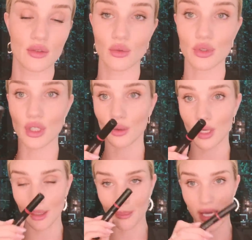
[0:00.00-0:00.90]
who's also
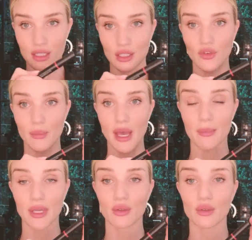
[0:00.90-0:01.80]
an ambassador for
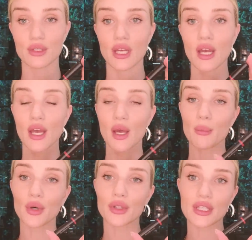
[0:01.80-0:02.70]
bareMinerals,
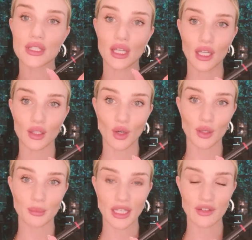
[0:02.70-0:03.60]
put this color
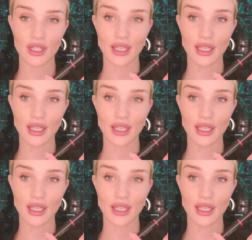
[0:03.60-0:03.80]
on me for